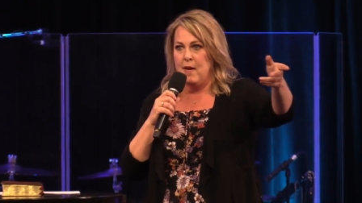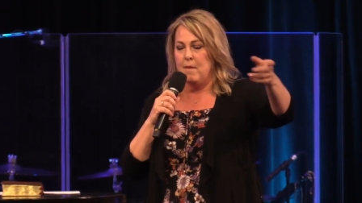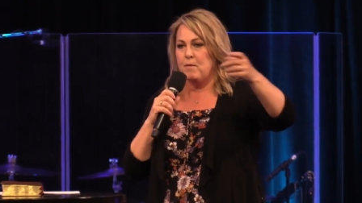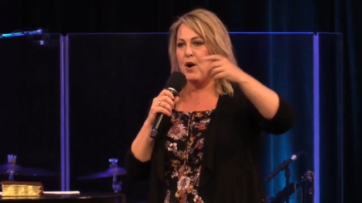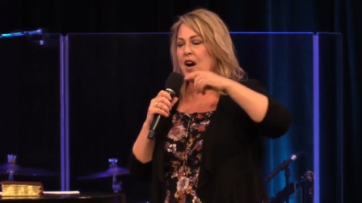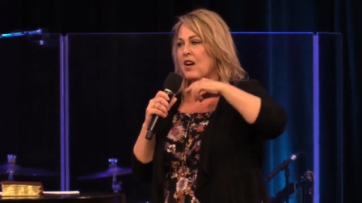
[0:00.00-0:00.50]

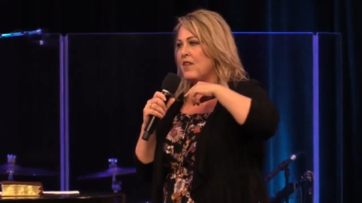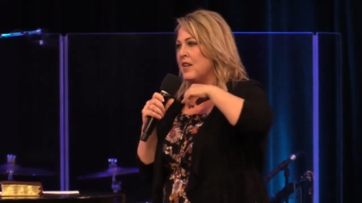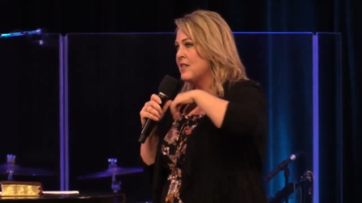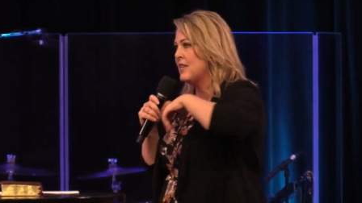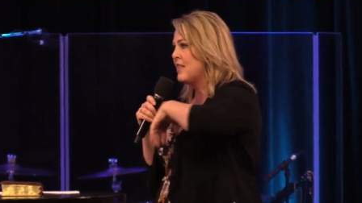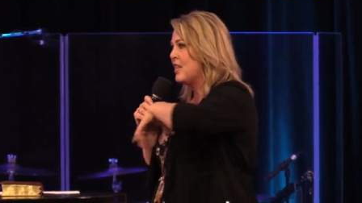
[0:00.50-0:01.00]
Part of it is
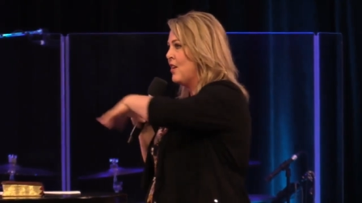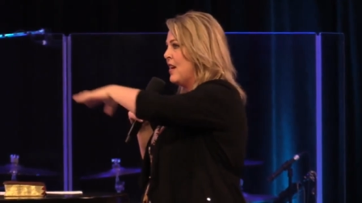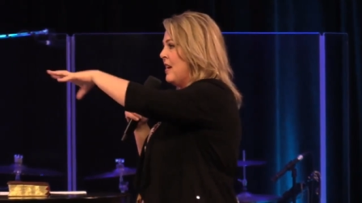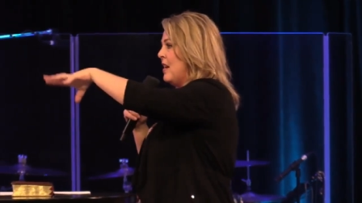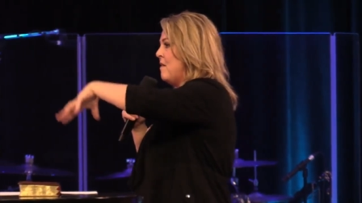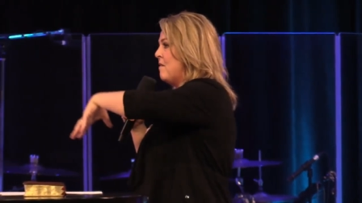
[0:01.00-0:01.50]
that they're in
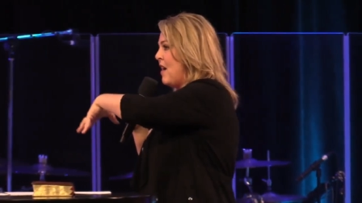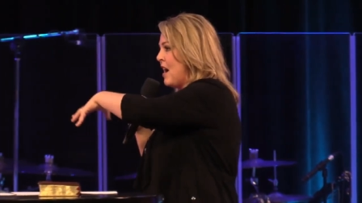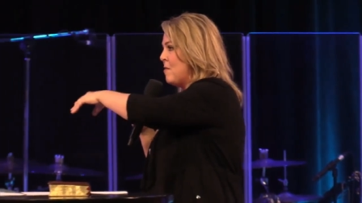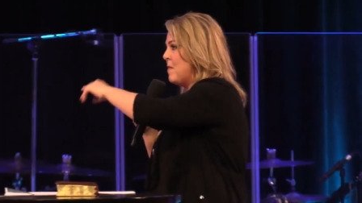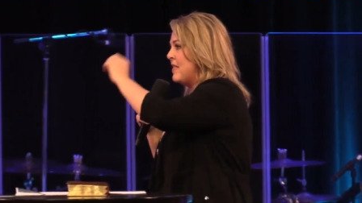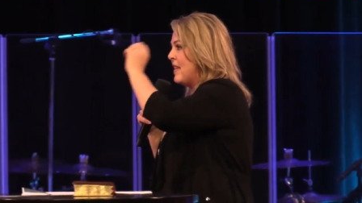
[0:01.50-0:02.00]
an
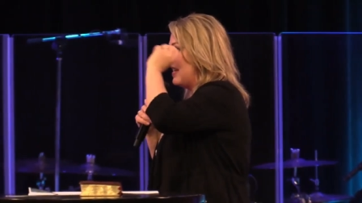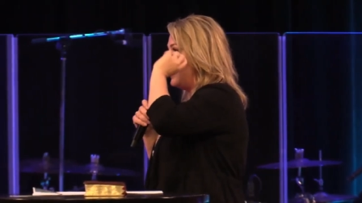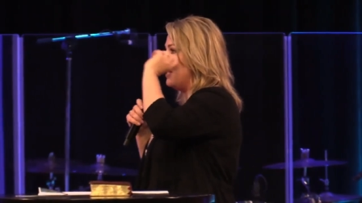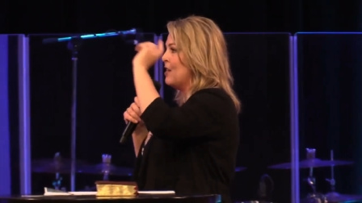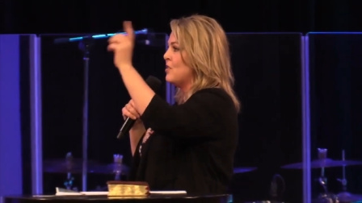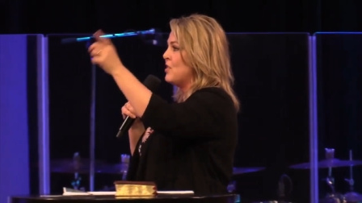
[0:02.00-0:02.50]
environment that
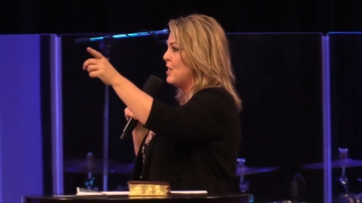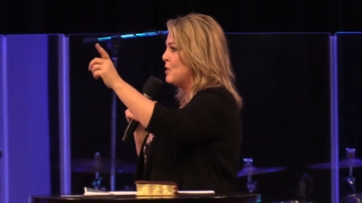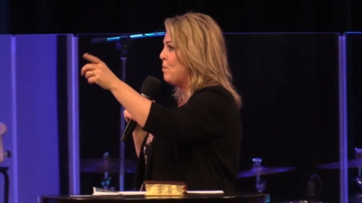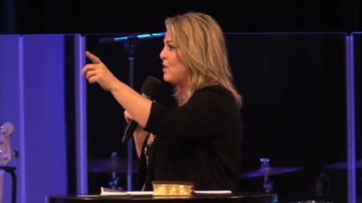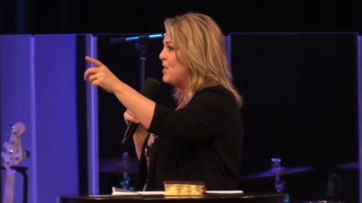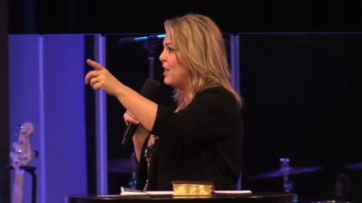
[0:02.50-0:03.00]
hears this
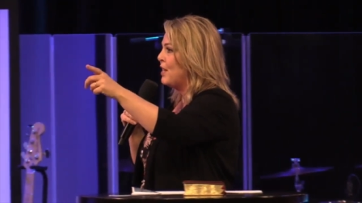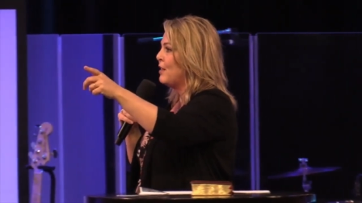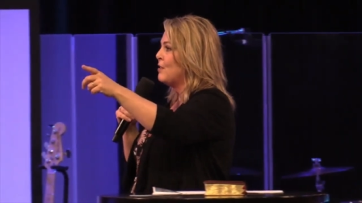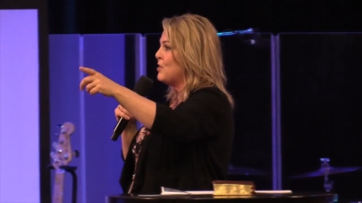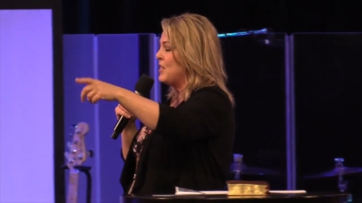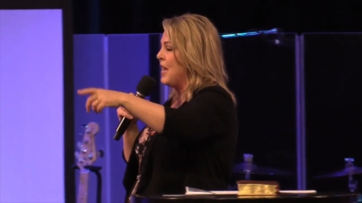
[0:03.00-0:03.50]
particular
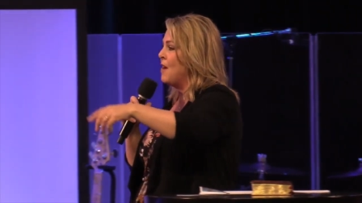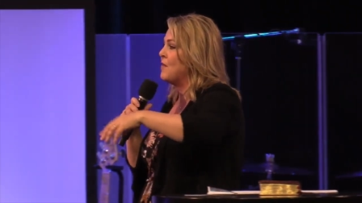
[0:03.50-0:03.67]
sound,